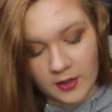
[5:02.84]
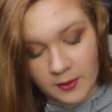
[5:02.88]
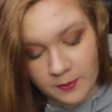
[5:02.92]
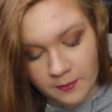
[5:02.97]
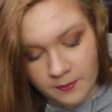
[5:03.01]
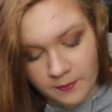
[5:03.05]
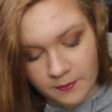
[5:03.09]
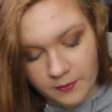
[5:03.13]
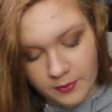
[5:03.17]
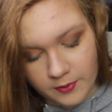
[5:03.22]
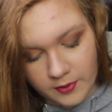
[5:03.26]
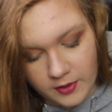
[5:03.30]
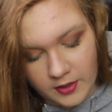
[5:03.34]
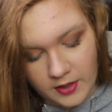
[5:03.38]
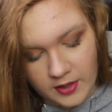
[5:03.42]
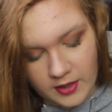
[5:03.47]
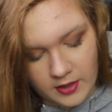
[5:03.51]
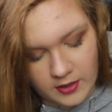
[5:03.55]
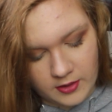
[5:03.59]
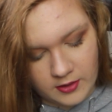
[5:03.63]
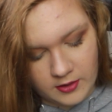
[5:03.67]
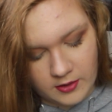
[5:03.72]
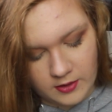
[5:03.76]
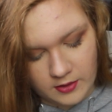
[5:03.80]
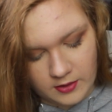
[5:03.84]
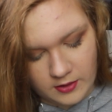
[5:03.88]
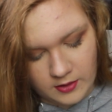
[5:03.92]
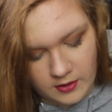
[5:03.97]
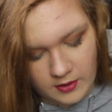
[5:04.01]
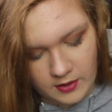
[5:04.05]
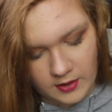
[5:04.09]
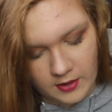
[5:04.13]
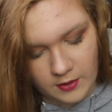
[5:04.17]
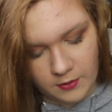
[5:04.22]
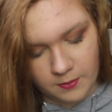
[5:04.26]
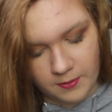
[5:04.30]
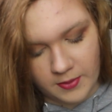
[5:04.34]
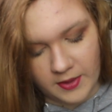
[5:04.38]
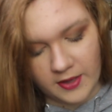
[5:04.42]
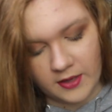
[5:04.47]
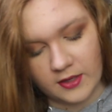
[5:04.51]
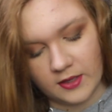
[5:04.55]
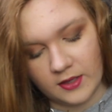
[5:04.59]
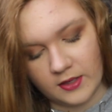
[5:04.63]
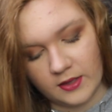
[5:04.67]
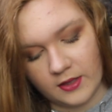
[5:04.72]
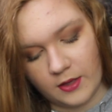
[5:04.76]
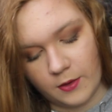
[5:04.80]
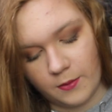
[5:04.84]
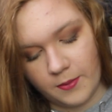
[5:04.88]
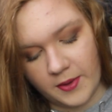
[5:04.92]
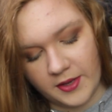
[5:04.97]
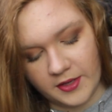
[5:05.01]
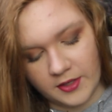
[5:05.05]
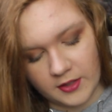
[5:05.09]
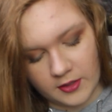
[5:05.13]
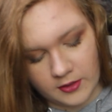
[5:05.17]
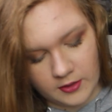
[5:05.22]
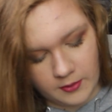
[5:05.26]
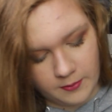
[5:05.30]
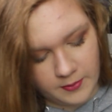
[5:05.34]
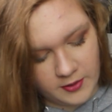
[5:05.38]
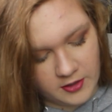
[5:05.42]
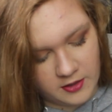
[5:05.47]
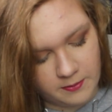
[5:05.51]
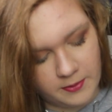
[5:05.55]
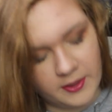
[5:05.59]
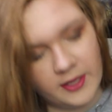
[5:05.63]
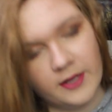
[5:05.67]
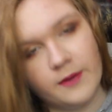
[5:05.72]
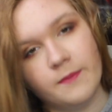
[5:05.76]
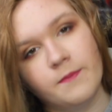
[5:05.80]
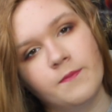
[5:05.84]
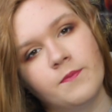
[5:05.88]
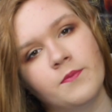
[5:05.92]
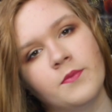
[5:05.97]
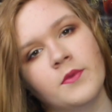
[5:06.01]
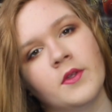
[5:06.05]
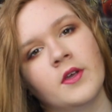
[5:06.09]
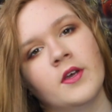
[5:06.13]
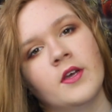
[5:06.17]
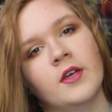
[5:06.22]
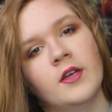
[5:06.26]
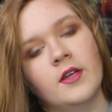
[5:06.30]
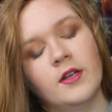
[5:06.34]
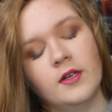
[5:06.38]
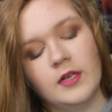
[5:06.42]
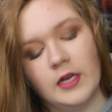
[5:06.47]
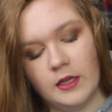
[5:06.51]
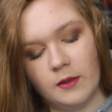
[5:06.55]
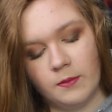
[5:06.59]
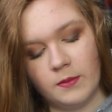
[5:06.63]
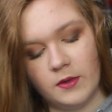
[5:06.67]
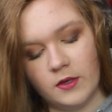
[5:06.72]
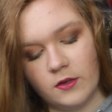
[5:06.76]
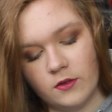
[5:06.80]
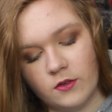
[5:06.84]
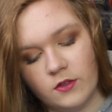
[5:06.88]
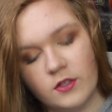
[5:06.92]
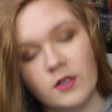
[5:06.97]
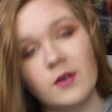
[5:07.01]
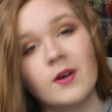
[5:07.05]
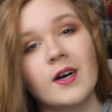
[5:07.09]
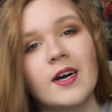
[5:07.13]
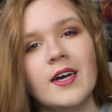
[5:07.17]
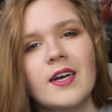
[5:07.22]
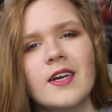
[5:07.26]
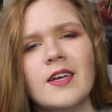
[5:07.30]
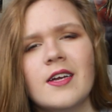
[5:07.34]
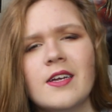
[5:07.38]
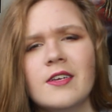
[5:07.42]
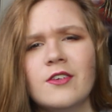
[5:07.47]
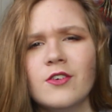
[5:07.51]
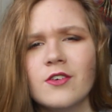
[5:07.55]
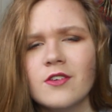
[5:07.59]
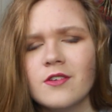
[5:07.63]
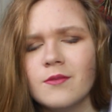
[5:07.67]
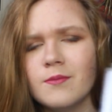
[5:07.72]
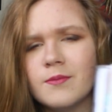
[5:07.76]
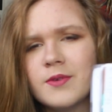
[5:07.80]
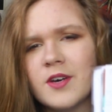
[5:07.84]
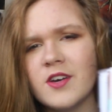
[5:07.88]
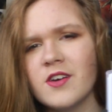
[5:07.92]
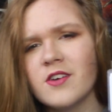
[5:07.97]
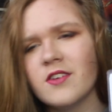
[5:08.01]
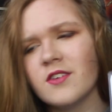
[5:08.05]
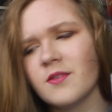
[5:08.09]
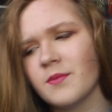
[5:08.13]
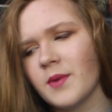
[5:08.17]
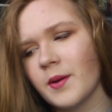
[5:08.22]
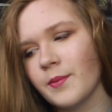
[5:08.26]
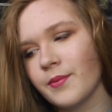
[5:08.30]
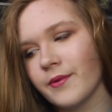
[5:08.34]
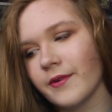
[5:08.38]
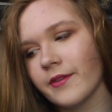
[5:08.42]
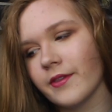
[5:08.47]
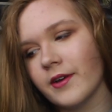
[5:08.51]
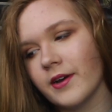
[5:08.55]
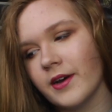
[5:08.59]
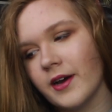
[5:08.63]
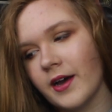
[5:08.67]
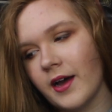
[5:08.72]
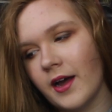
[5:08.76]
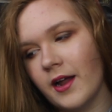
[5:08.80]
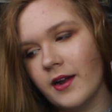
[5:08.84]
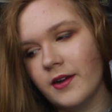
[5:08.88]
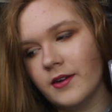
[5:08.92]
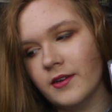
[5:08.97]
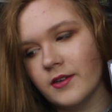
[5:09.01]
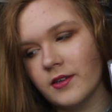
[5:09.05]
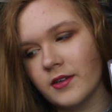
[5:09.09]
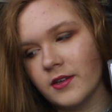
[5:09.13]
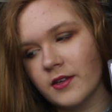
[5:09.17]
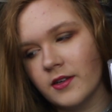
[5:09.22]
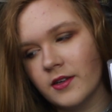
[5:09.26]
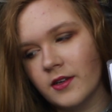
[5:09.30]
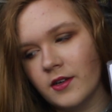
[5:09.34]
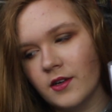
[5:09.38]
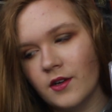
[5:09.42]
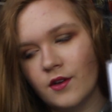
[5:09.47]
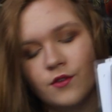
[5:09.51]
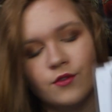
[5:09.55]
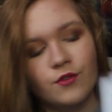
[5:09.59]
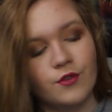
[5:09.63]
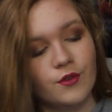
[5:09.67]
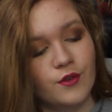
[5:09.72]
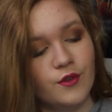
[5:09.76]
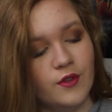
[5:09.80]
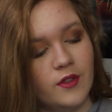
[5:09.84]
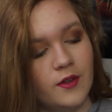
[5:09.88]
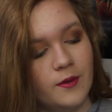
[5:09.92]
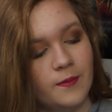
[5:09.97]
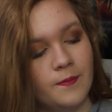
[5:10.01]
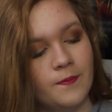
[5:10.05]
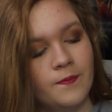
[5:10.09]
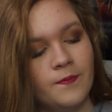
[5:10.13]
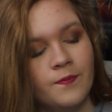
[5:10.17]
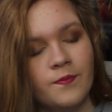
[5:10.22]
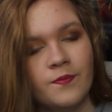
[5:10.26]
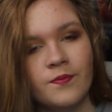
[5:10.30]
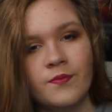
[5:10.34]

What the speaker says: Klimt, and they would basically be split down the middle. So I took some photos of my brother and drew them.